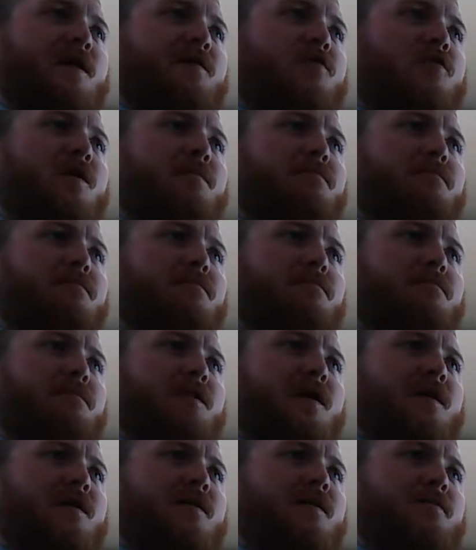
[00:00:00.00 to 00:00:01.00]
coverage to
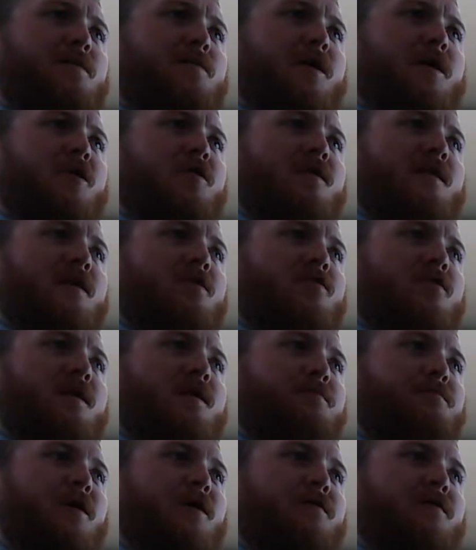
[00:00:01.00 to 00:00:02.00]
millions of Americans under
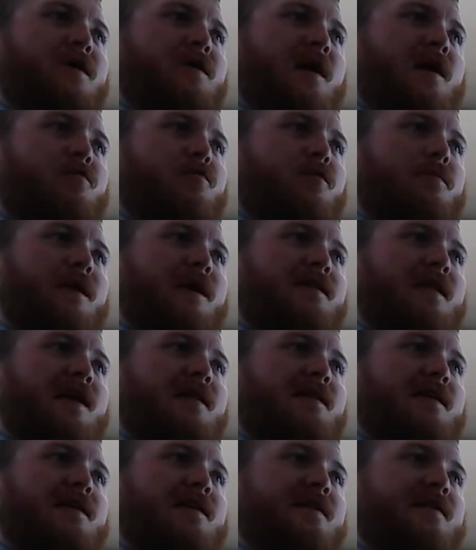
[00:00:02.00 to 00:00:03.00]
the poverty line remains
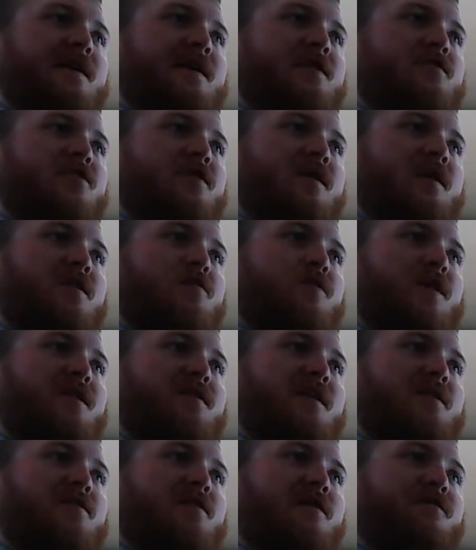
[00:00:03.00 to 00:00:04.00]
highly contentious as red
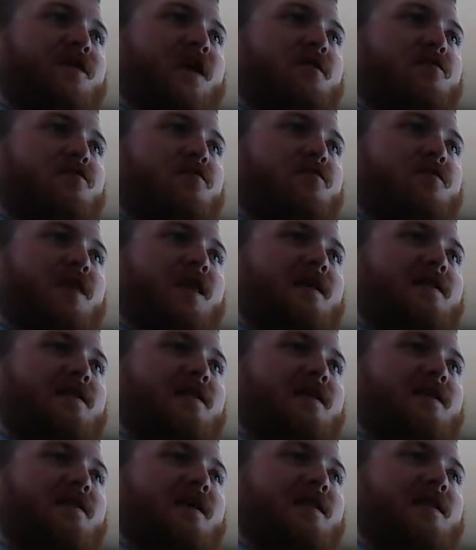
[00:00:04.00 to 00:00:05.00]
states are found
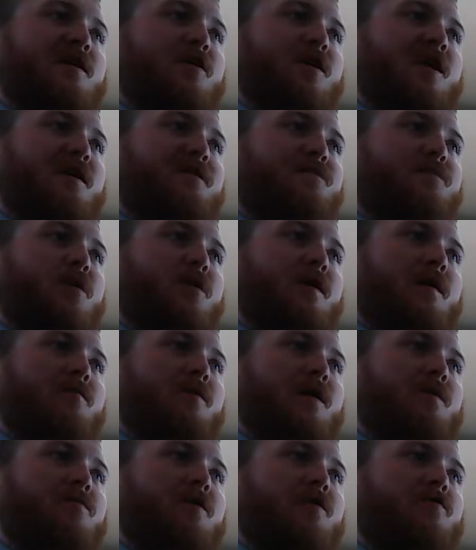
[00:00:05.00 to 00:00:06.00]
reluctant to take their health program
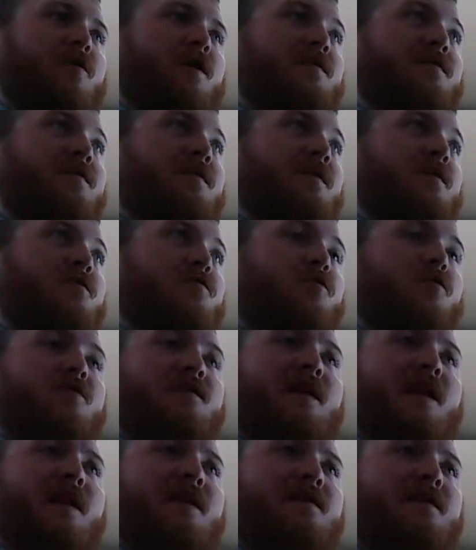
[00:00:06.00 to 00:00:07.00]
with a required zeal and
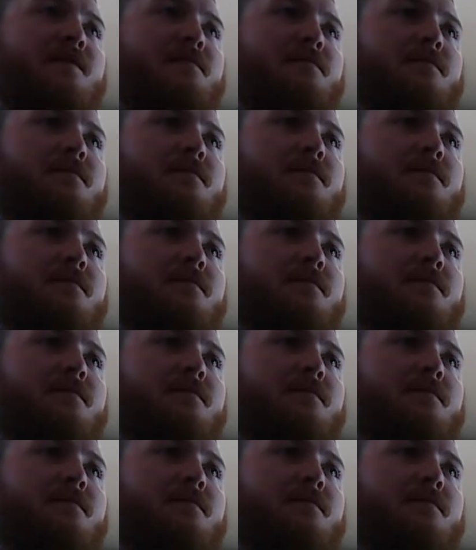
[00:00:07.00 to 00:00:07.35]
enthusiasm.